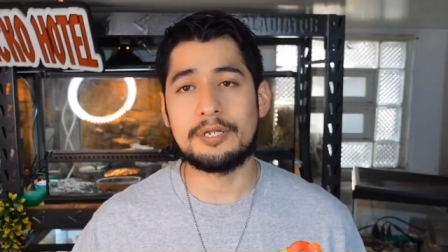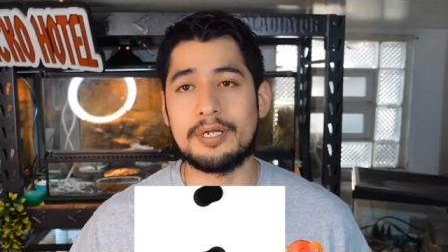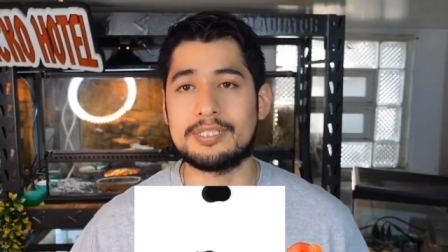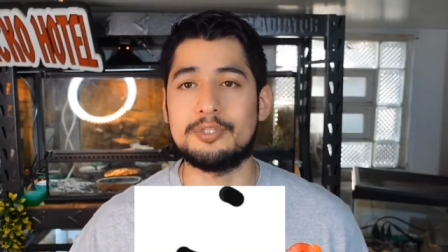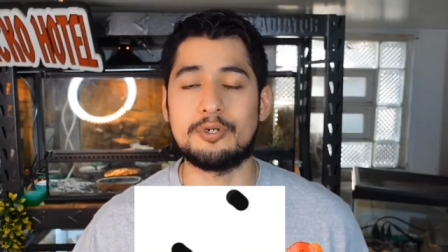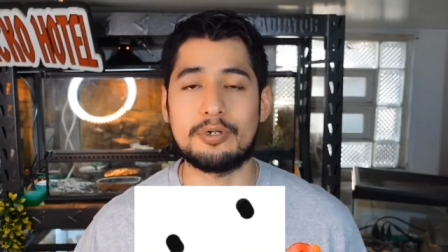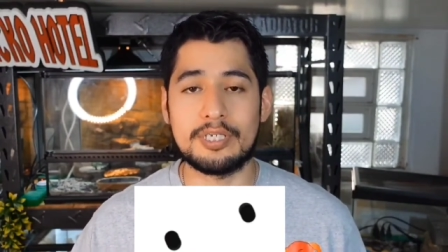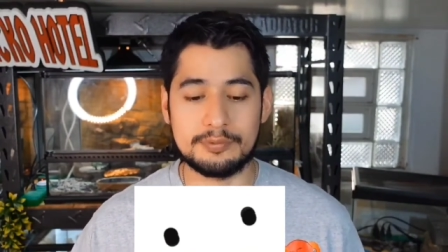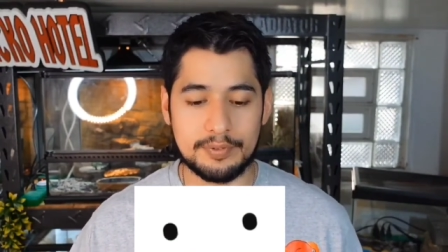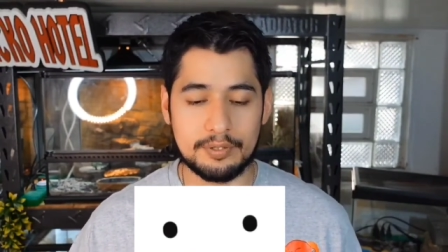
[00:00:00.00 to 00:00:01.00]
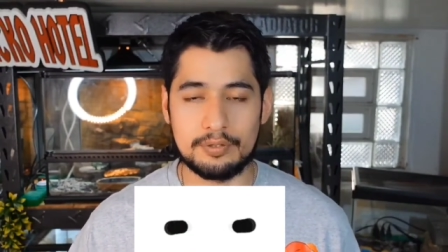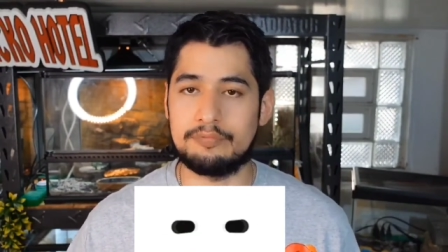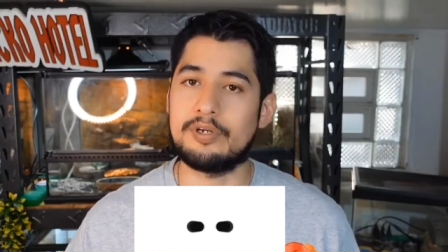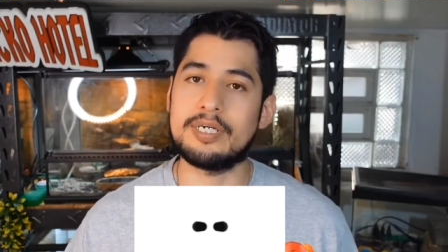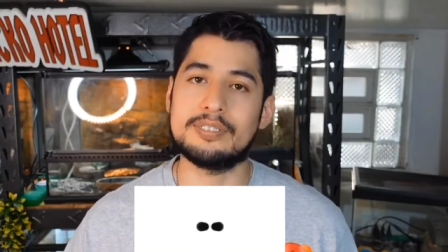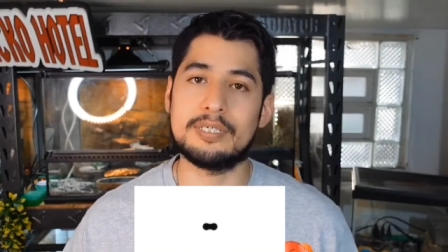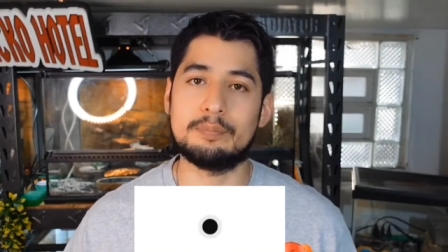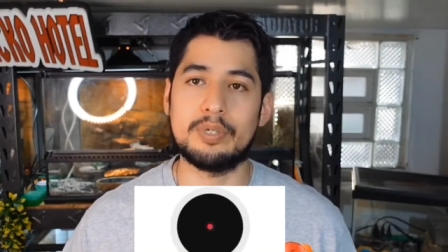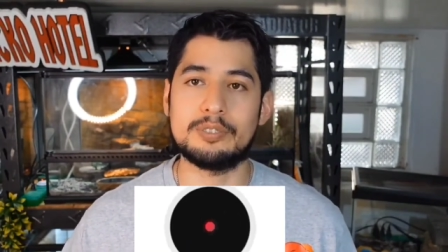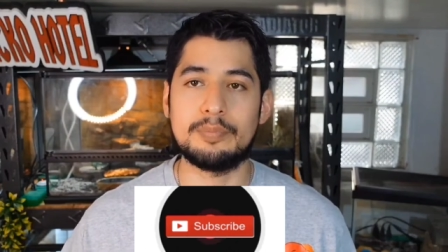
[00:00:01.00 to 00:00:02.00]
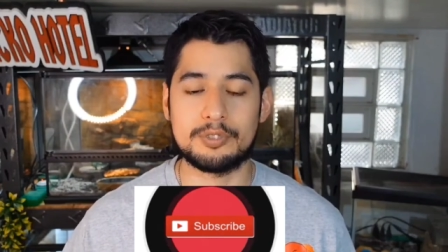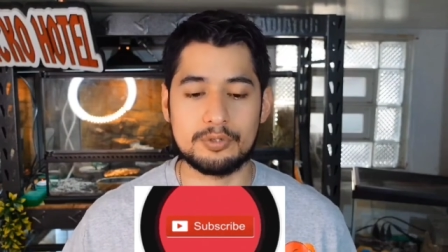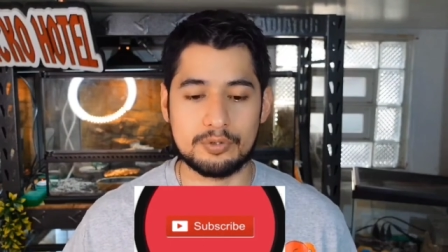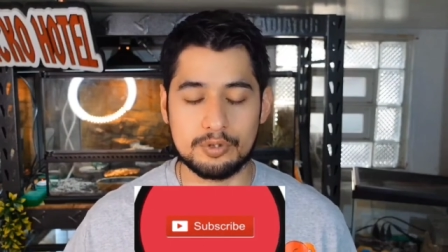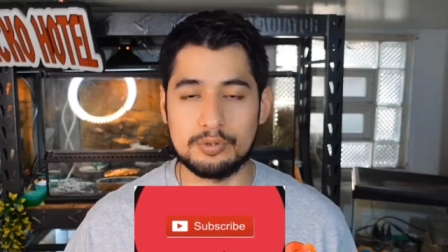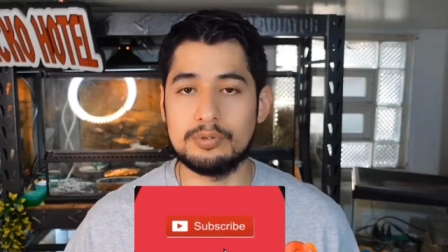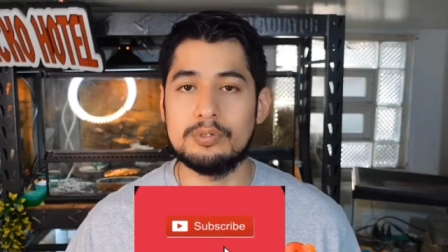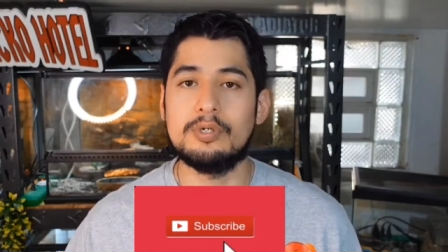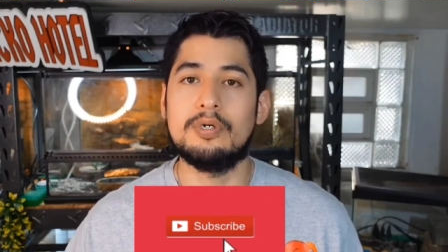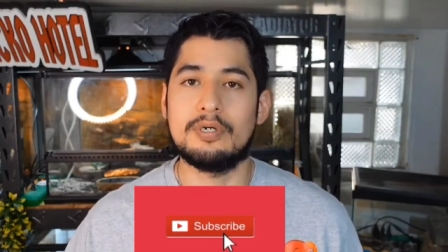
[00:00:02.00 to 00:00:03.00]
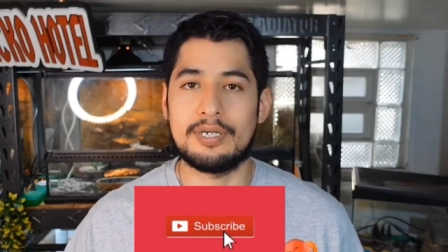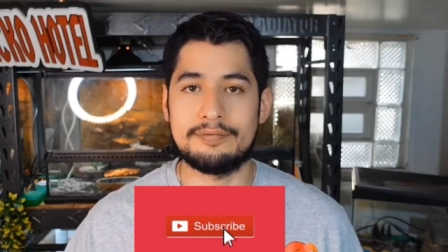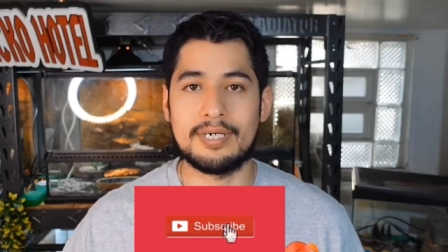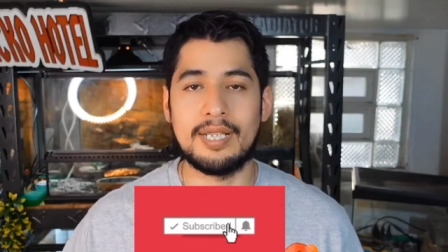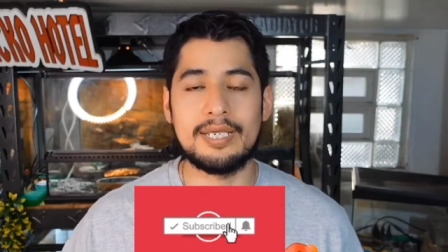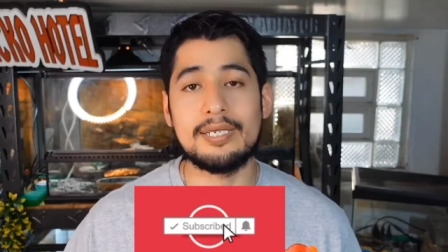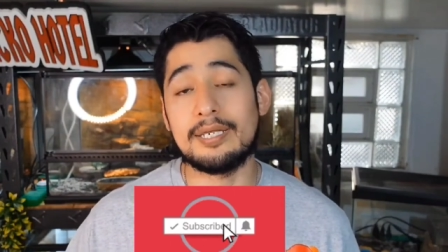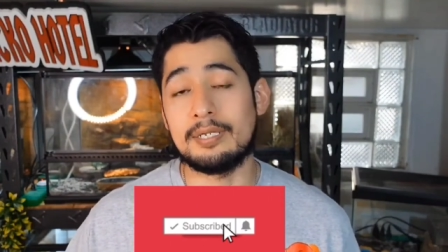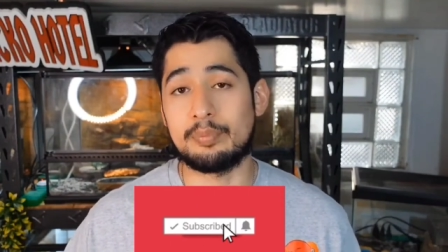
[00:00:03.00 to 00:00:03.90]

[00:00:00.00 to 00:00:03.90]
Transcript: that you guys enjoyed this video if you guys did please make sure to give it a like